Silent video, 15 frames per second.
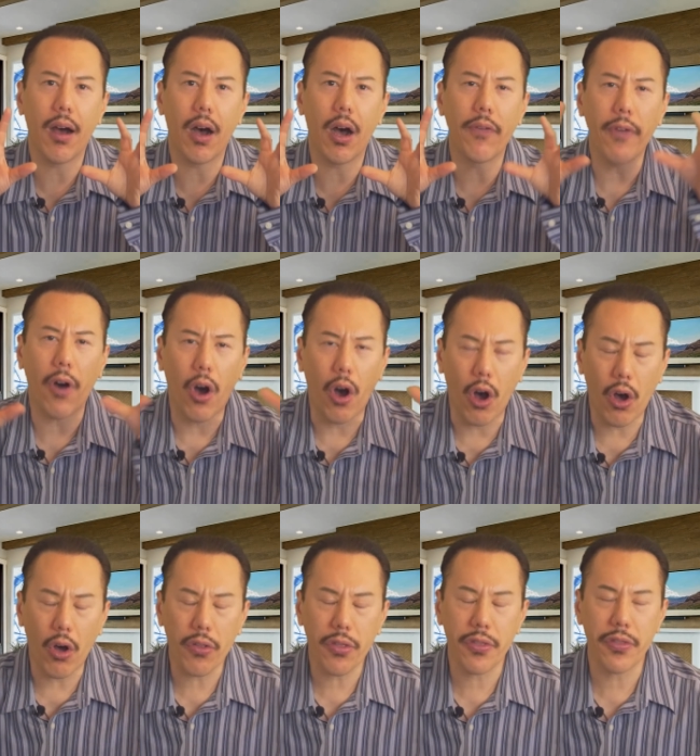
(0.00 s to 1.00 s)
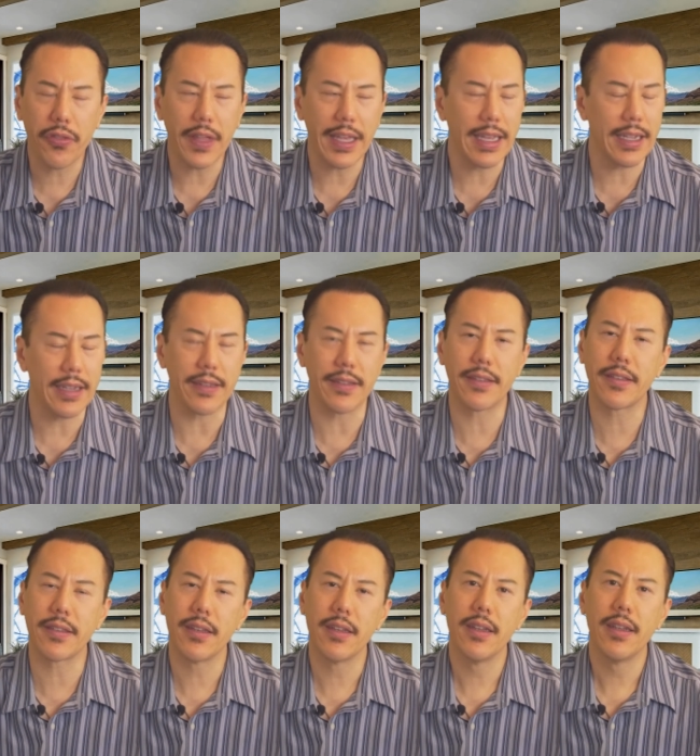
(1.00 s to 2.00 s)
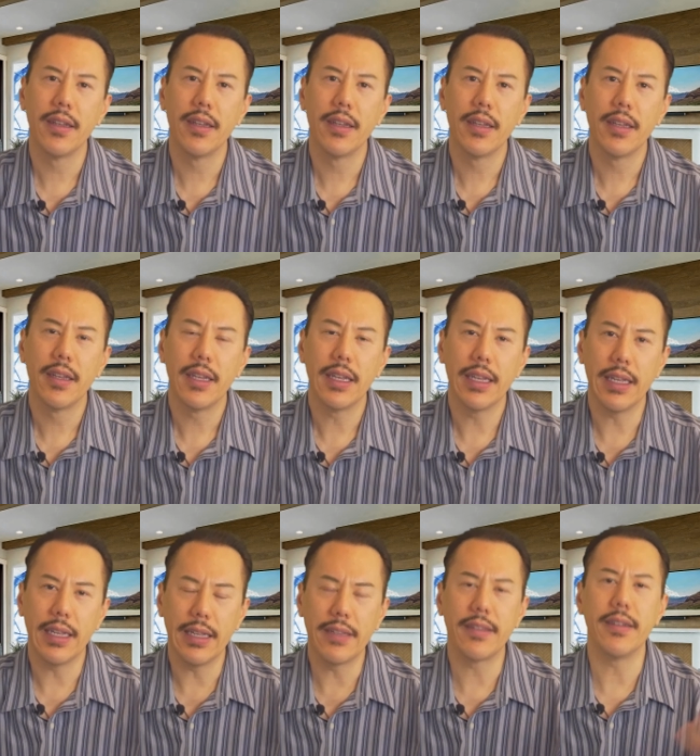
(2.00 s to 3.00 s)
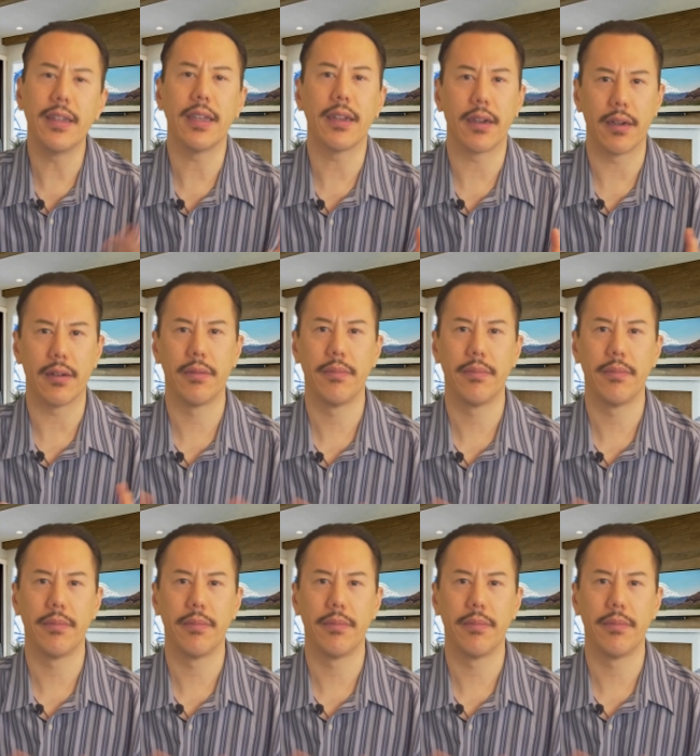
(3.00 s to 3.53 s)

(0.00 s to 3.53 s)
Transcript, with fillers: of all things is near,